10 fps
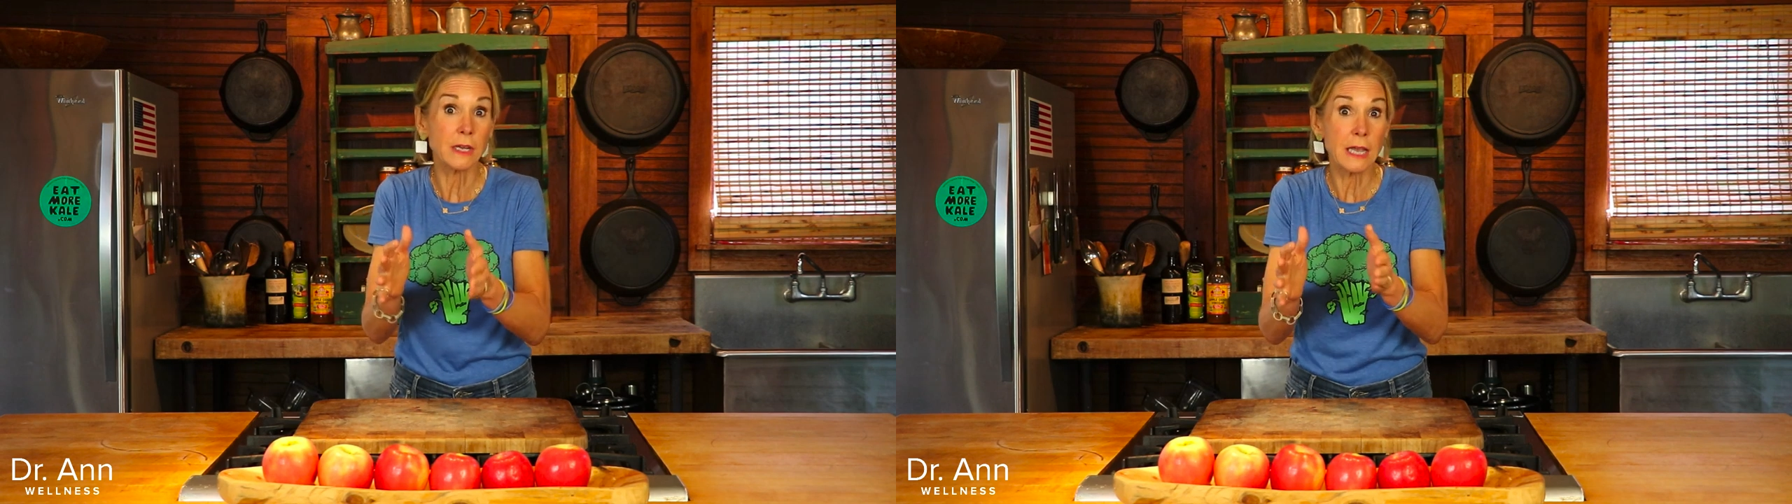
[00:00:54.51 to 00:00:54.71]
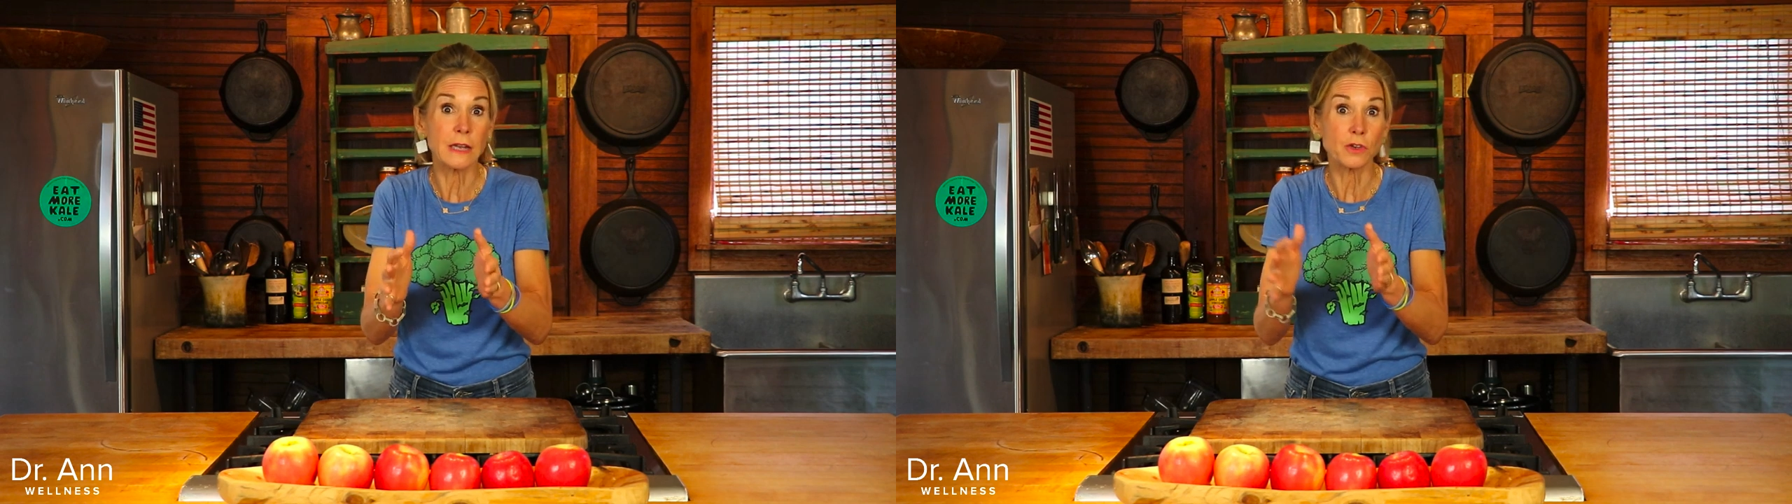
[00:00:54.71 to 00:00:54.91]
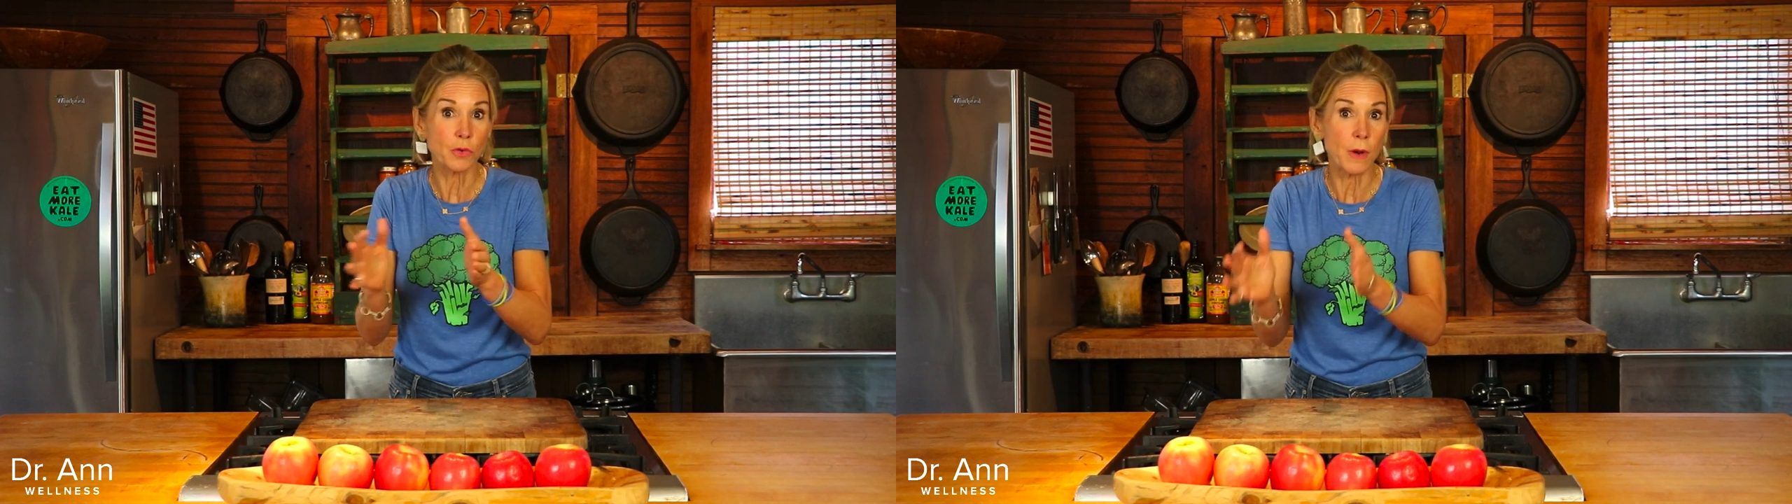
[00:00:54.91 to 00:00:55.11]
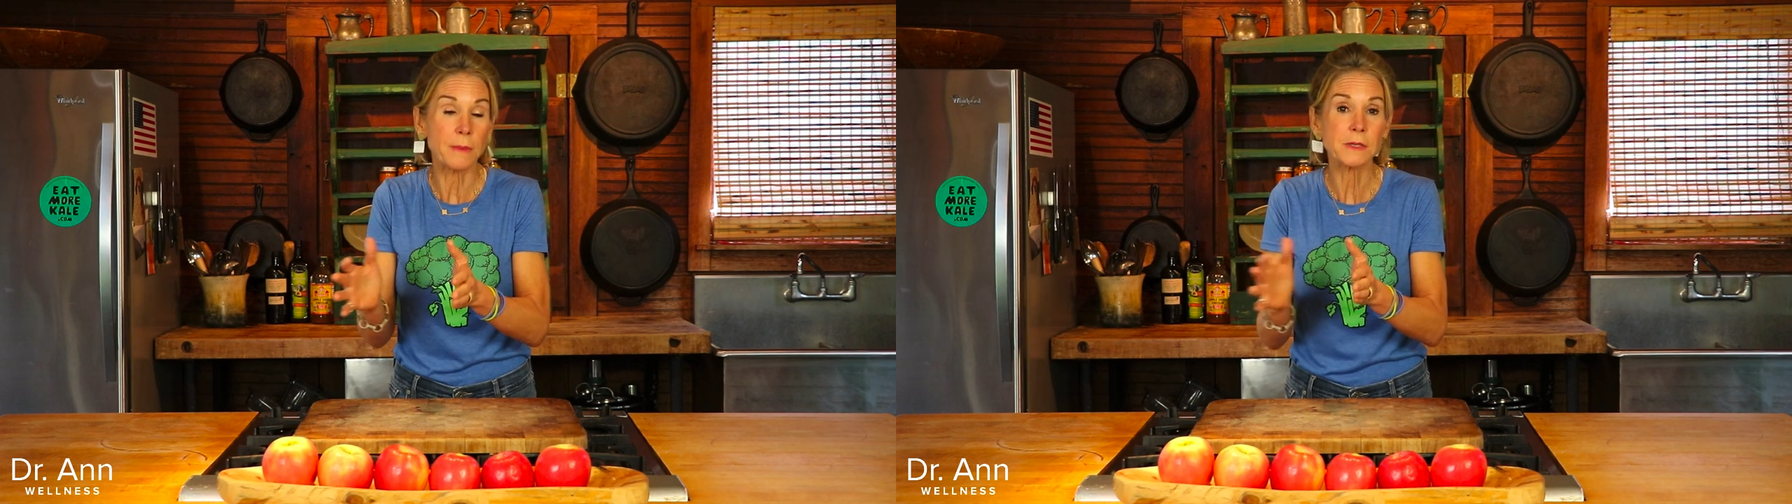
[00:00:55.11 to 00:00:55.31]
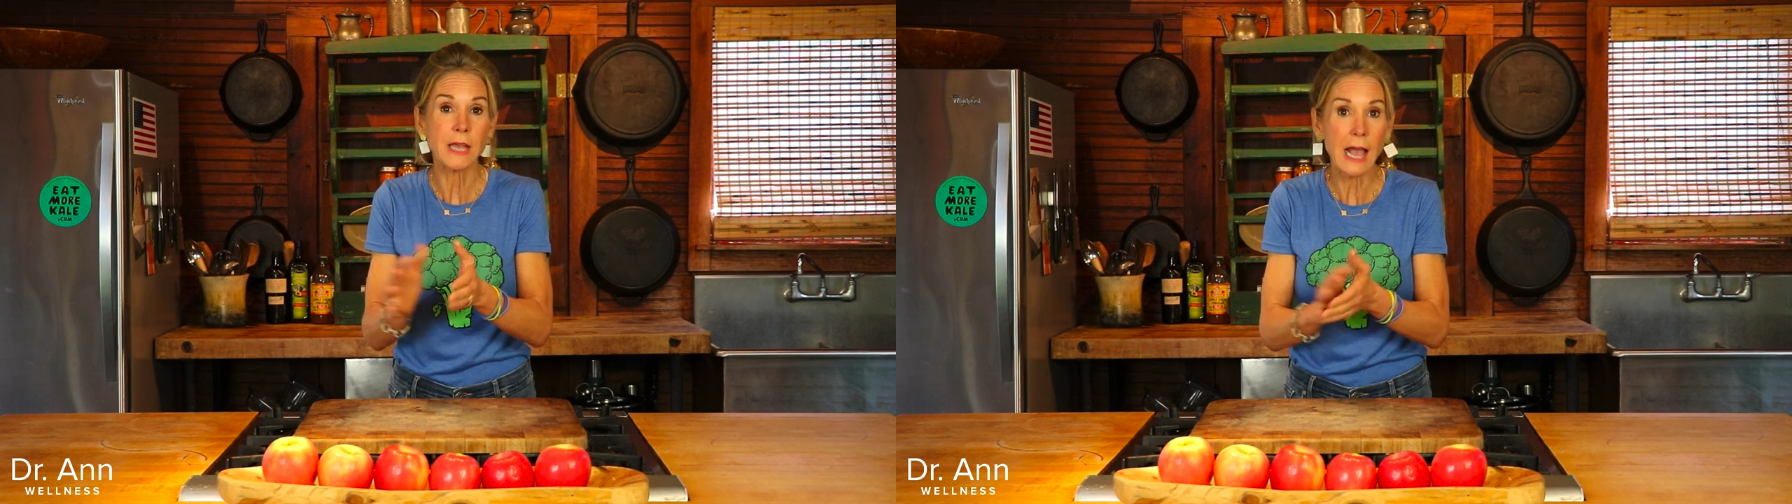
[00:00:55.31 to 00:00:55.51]
again,
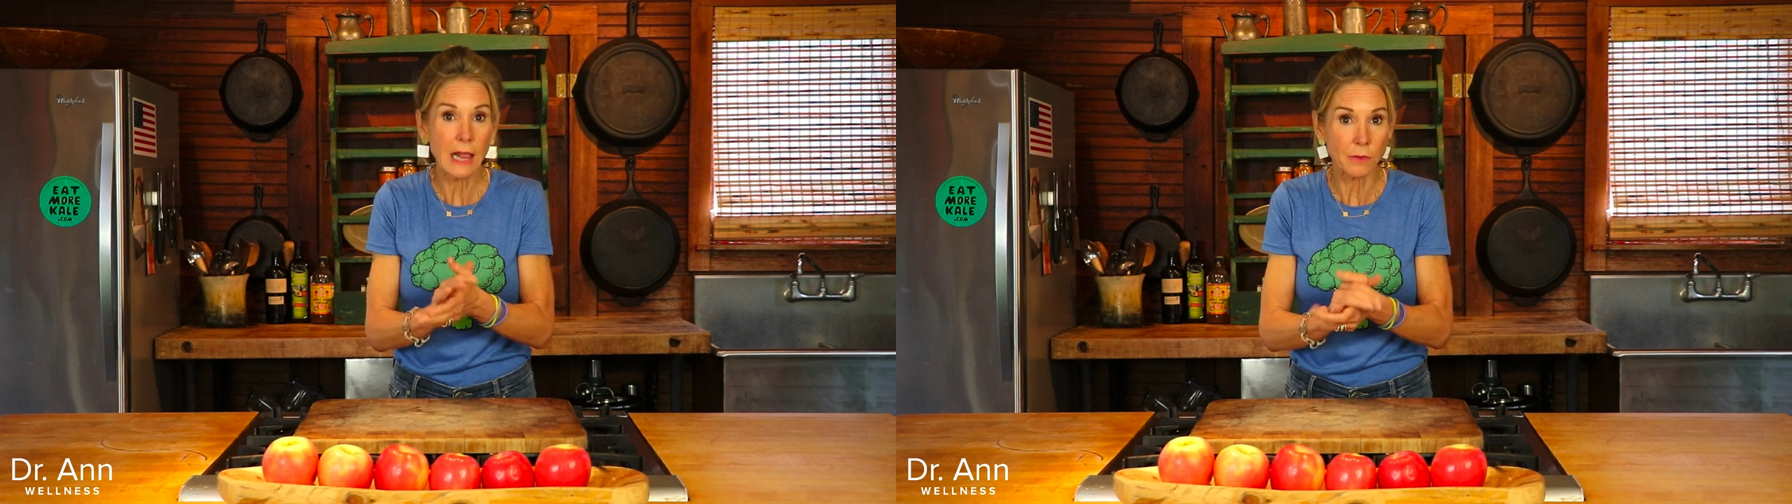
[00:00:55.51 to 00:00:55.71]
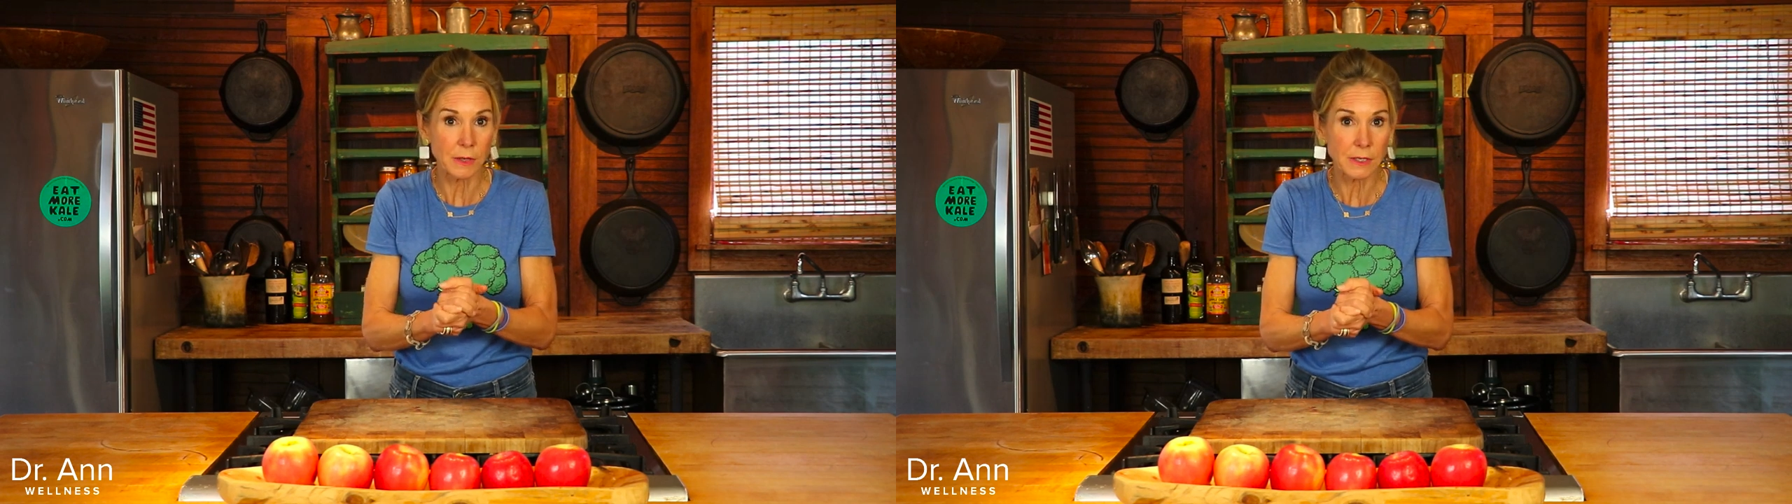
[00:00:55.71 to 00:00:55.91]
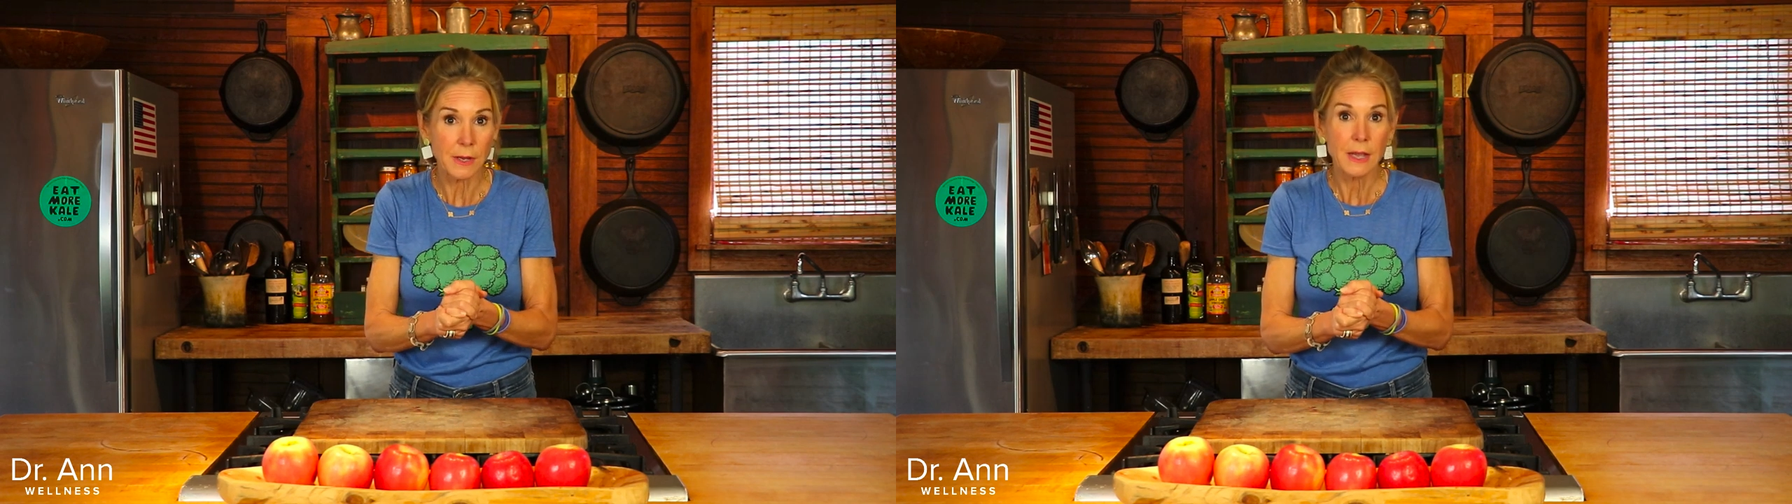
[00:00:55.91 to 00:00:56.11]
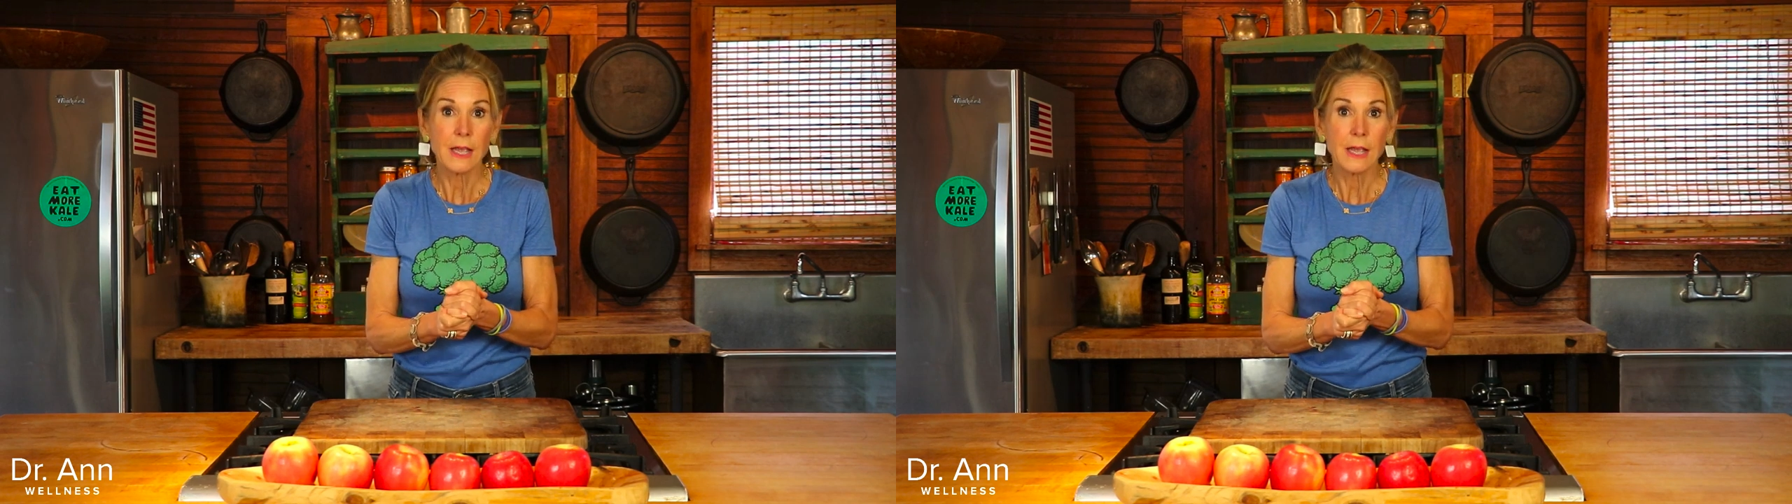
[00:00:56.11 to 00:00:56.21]
trumps calories.